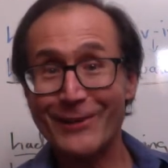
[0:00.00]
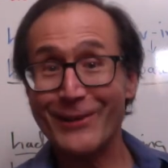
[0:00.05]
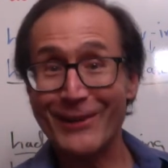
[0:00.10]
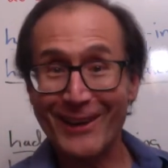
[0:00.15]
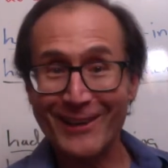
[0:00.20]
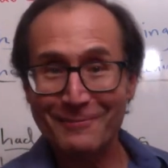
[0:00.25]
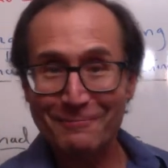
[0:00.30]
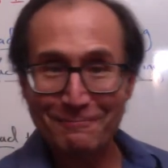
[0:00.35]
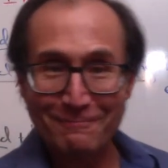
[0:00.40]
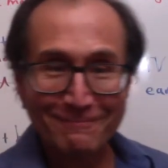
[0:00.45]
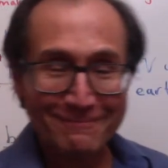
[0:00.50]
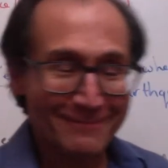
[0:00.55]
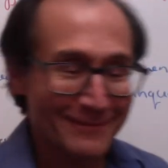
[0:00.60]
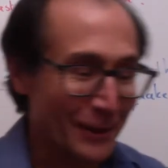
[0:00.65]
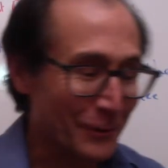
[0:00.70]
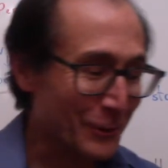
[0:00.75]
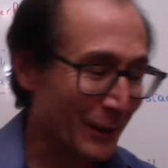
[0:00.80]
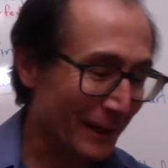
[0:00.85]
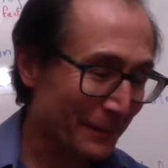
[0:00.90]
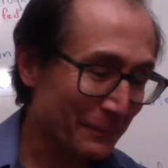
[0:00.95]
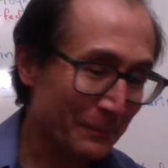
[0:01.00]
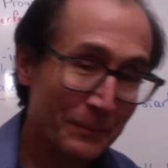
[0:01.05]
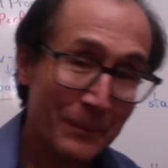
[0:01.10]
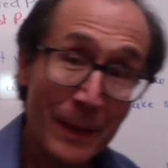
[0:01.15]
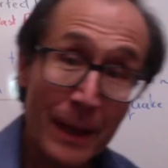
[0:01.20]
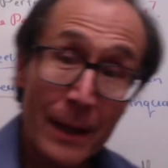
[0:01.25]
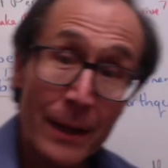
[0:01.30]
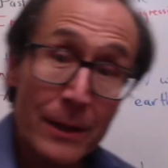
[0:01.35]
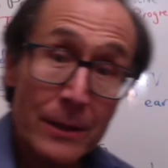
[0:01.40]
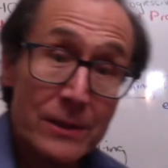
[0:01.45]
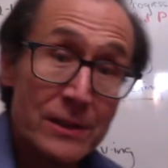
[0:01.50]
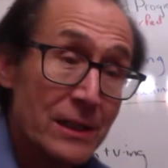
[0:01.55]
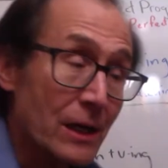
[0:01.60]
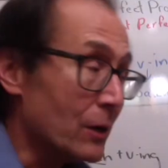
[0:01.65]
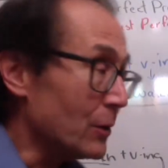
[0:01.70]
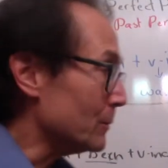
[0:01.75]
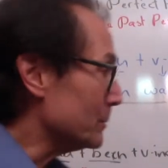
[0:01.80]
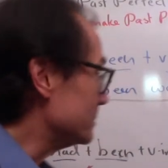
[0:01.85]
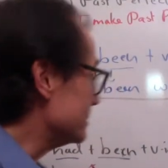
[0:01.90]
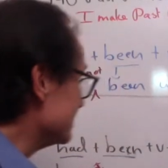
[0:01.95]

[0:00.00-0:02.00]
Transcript: go. Okay. So,